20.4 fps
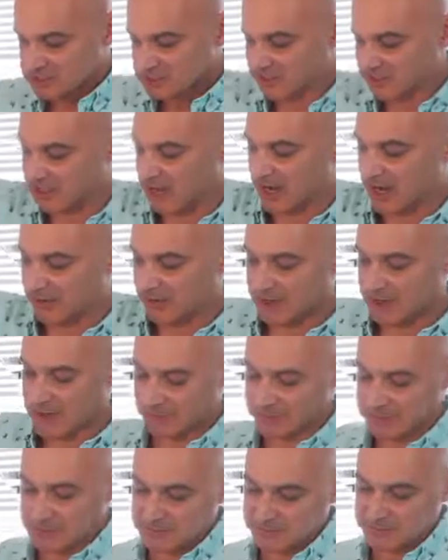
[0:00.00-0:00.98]
So now,
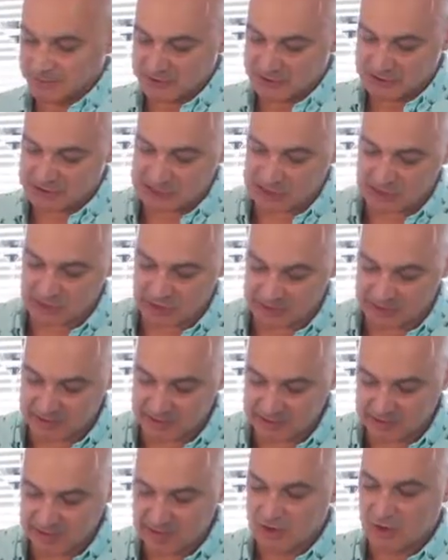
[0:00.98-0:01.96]
I'm going to put the
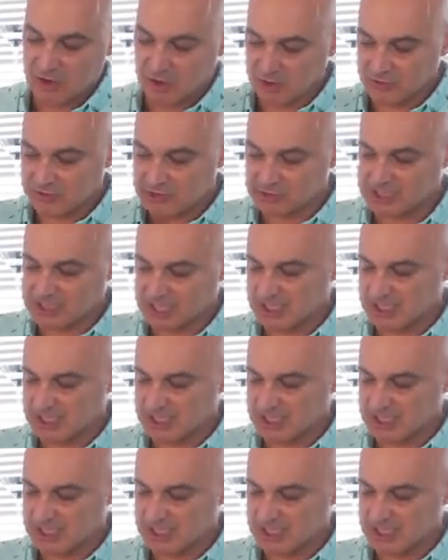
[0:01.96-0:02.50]
top on the